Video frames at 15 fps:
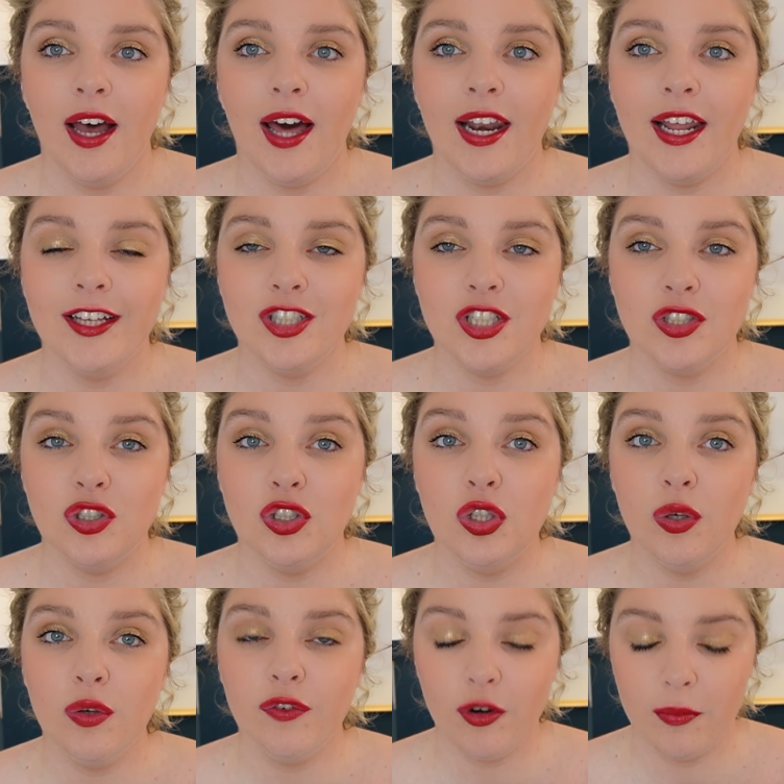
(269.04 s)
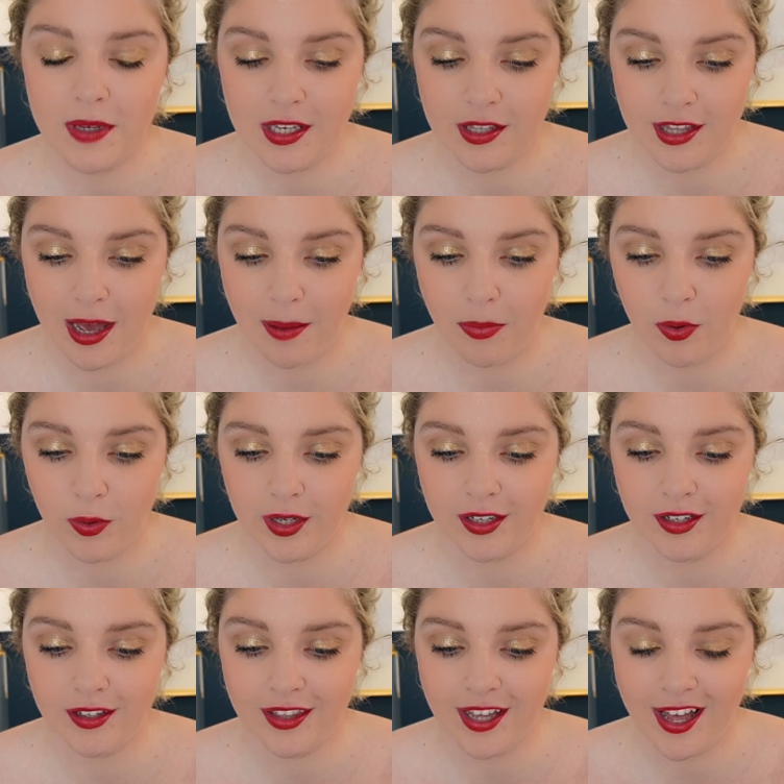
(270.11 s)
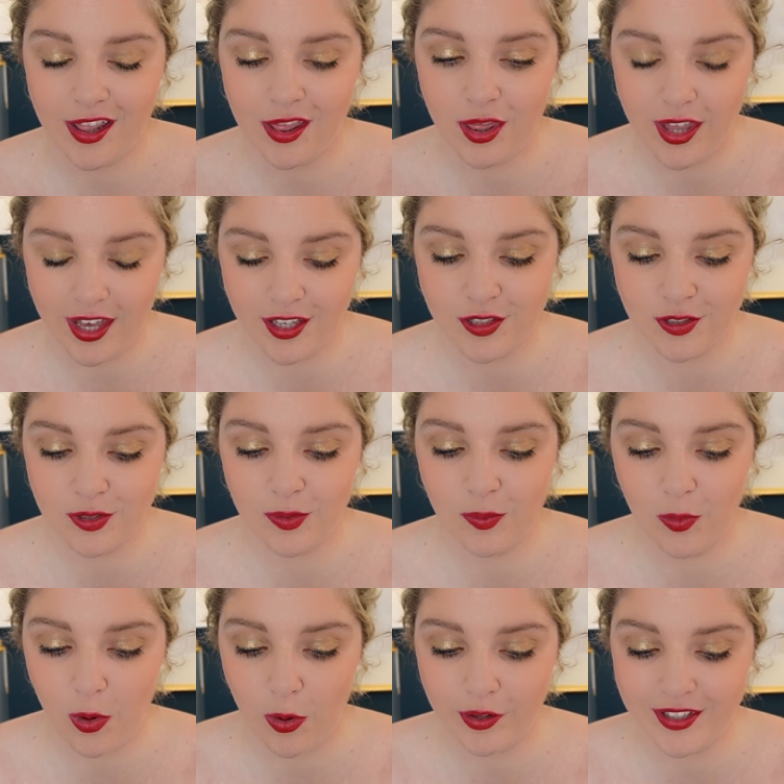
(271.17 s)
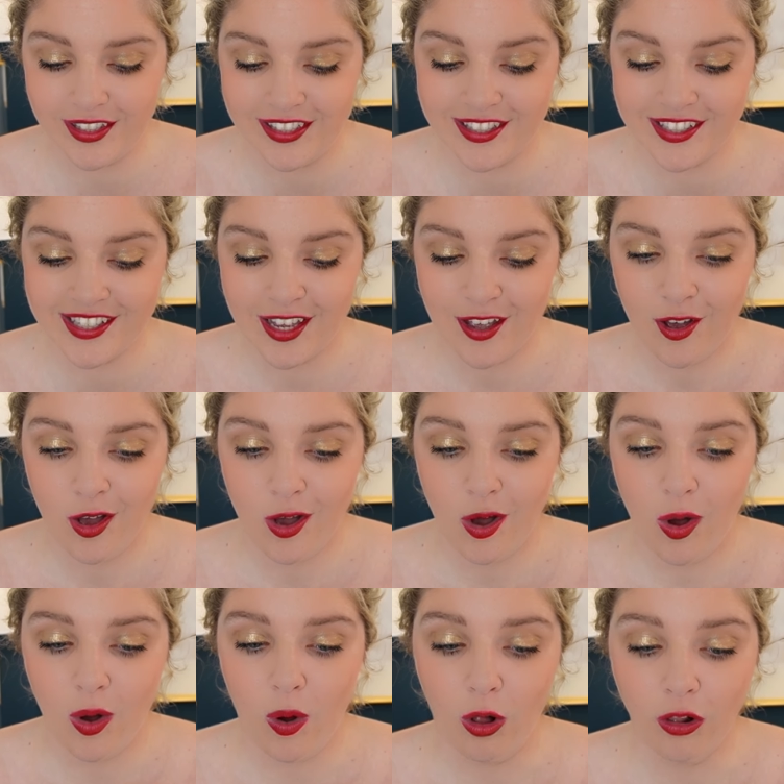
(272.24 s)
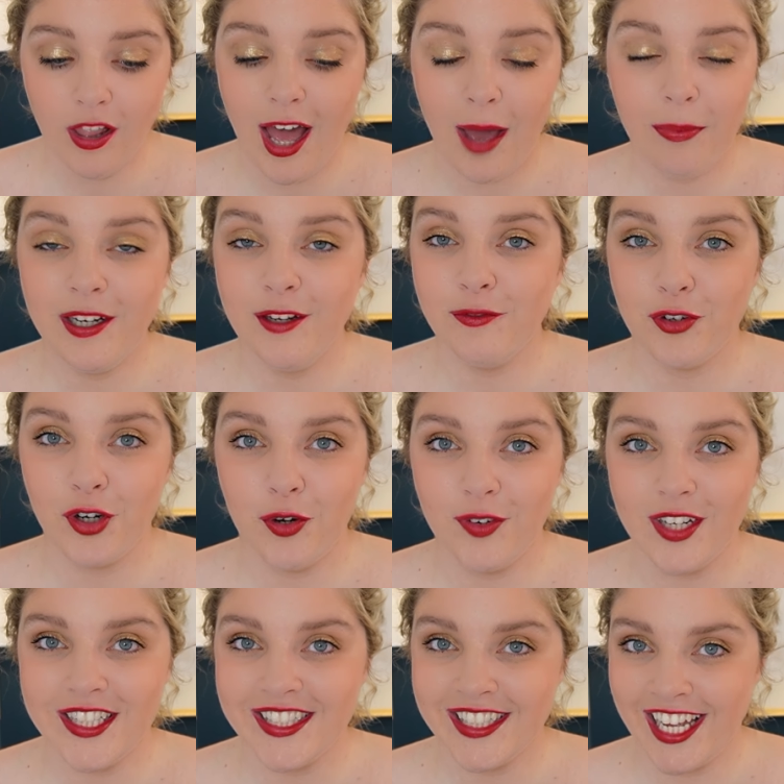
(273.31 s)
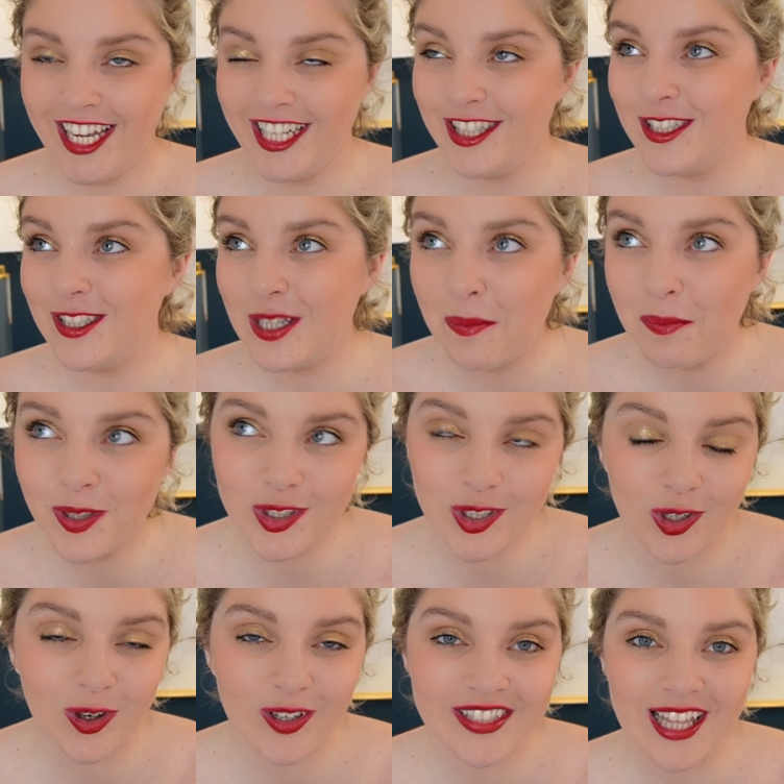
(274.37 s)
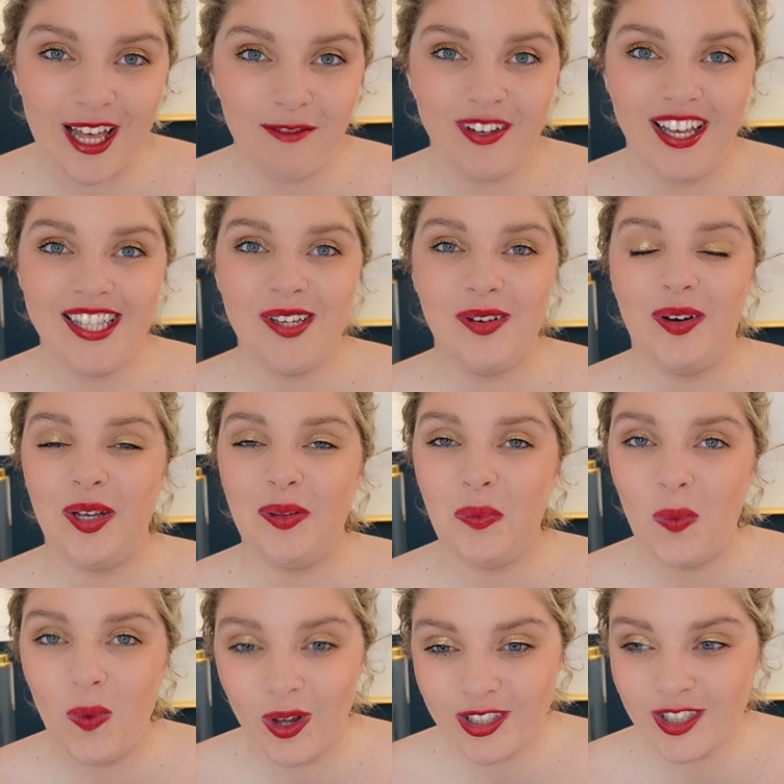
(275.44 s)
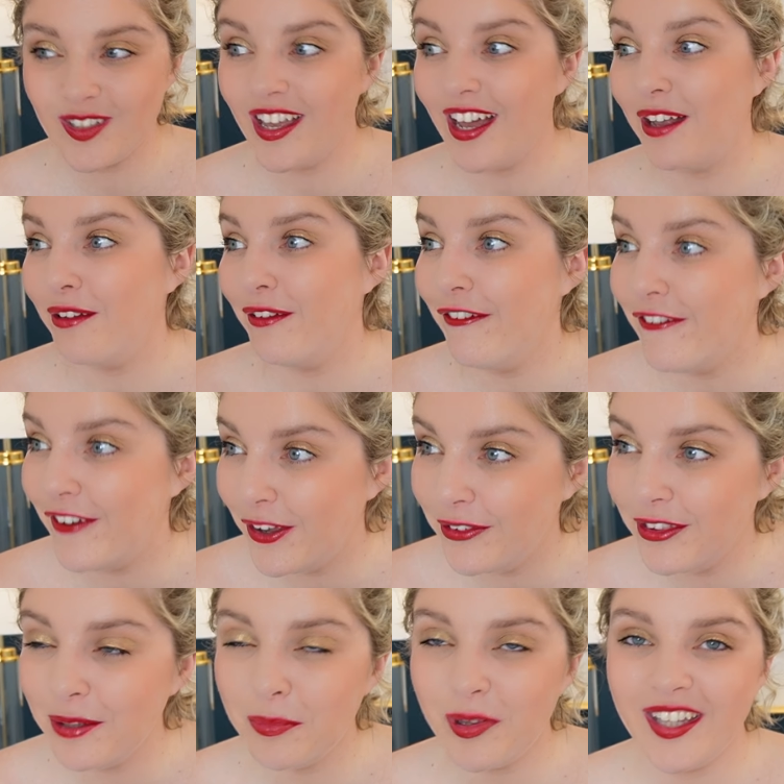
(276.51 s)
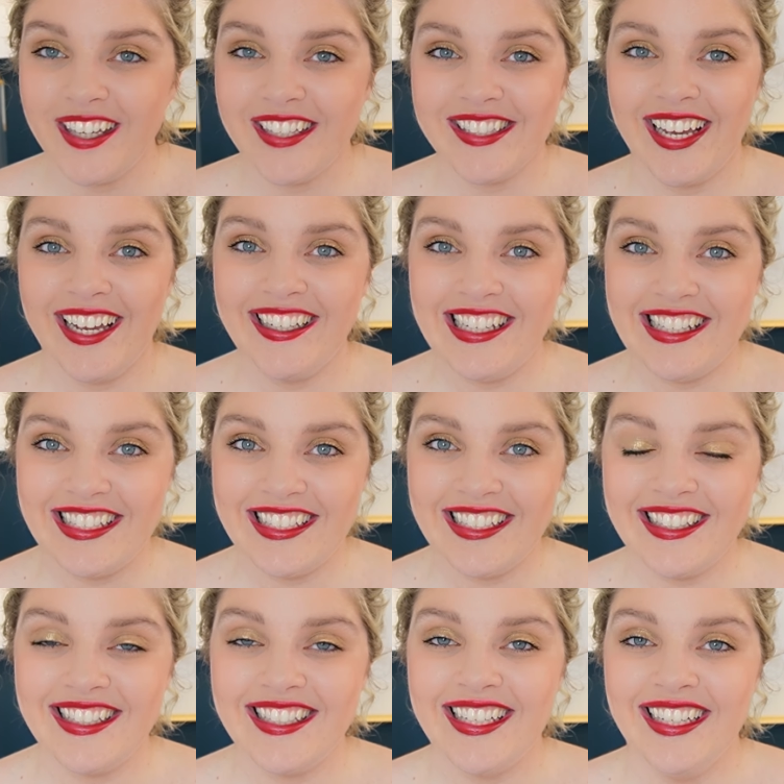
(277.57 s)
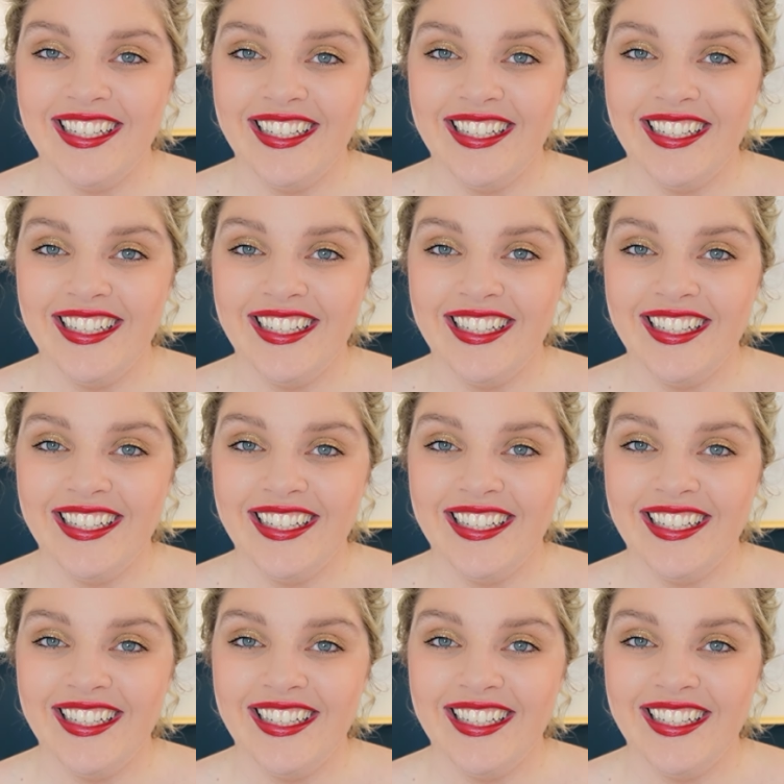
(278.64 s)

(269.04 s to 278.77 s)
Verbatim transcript: And I just knew for me at that point that this was all happening for a reason. I'd stumbled across that video, I'd watched it, I'd found the place I needed,